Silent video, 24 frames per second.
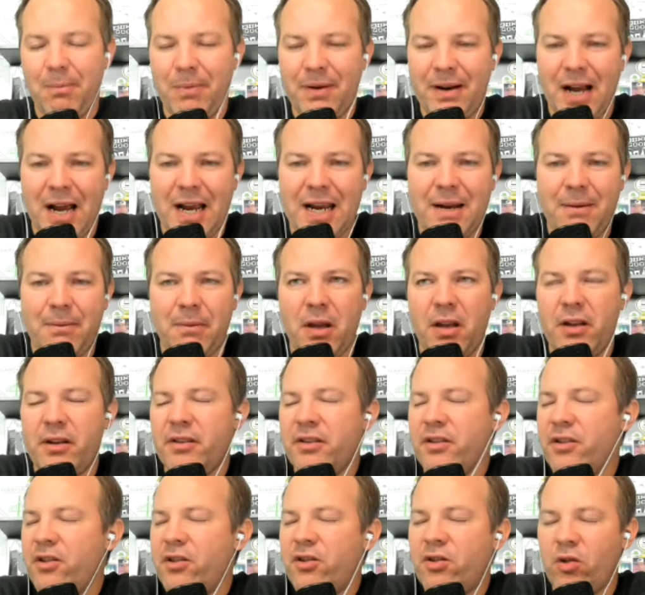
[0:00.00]
but I am
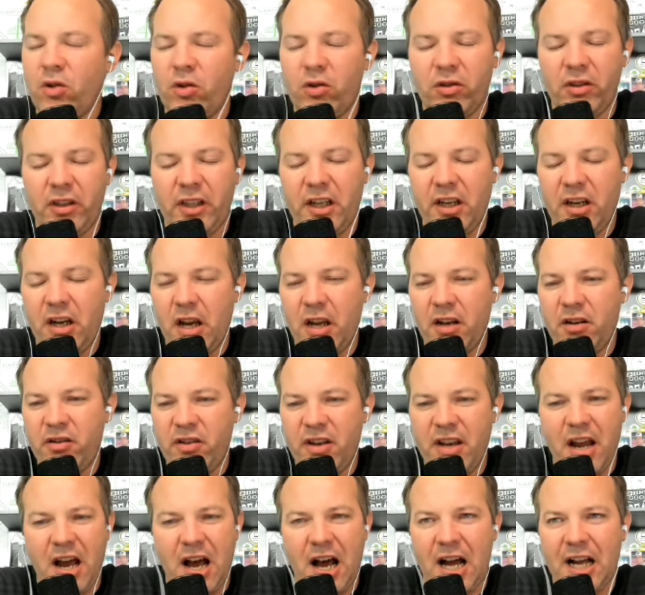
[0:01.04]
certainly
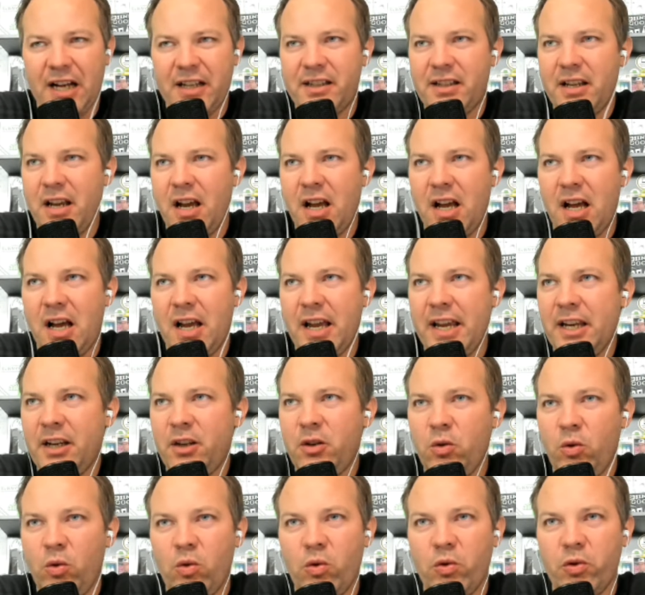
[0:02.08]
not uh, a
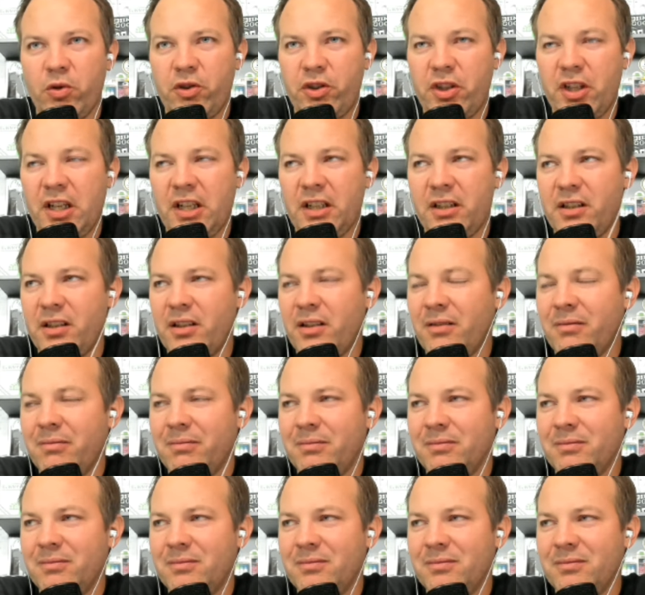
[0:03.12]
Google Sheet
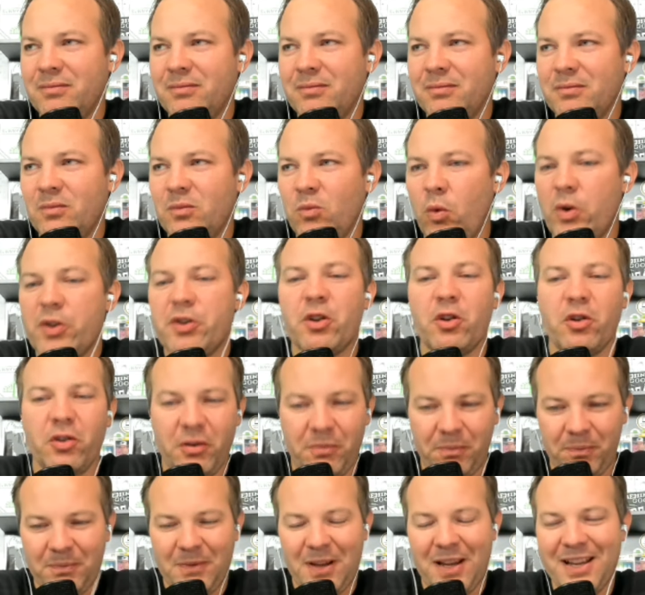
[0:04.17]
wizard.
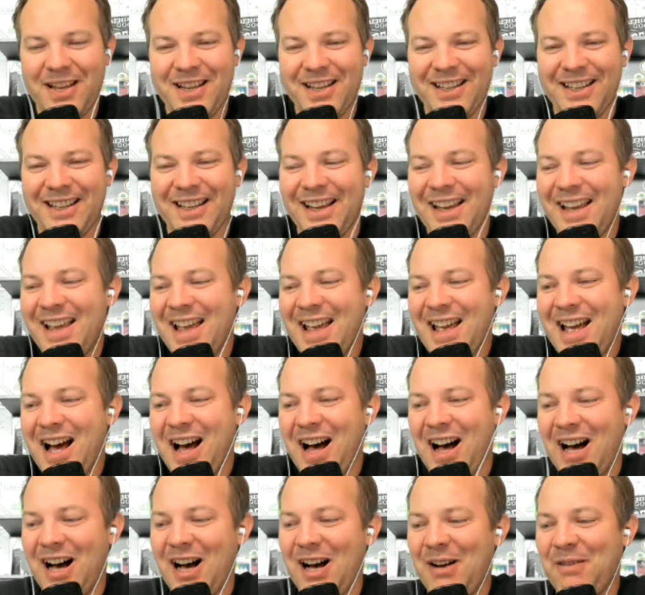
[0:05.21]

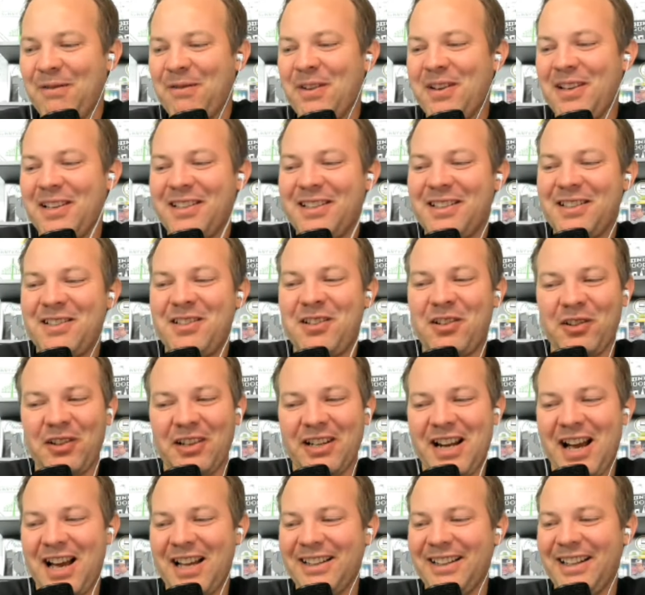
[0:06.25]
um, certainly
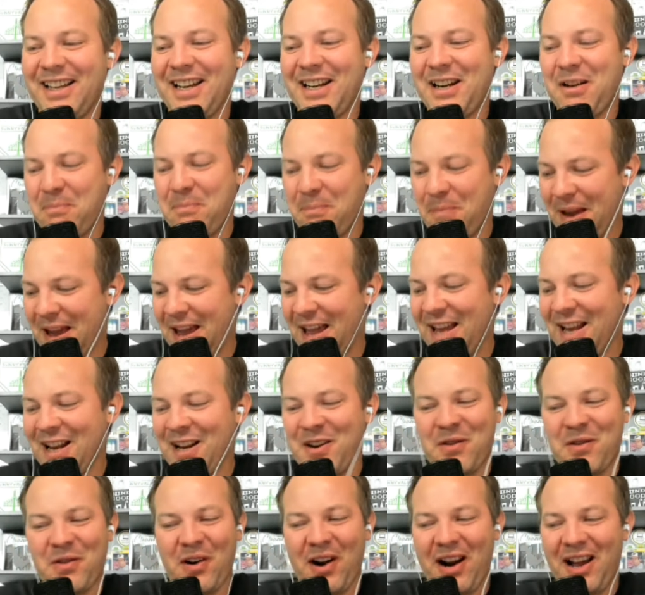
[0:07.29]
not like
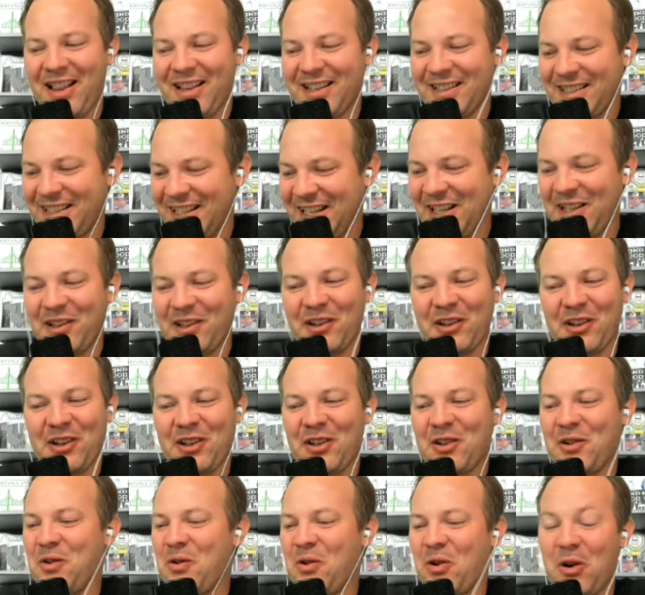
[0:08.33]
Ben or Alice
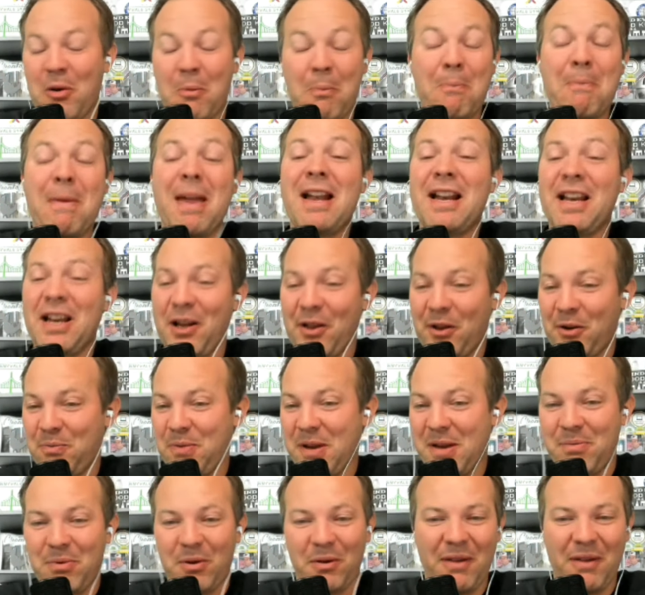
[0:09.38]
Keeler or many other
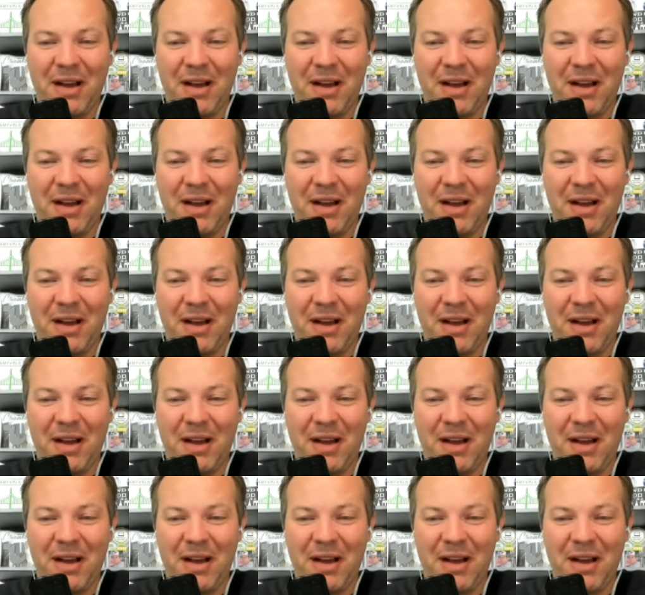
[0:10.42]
people.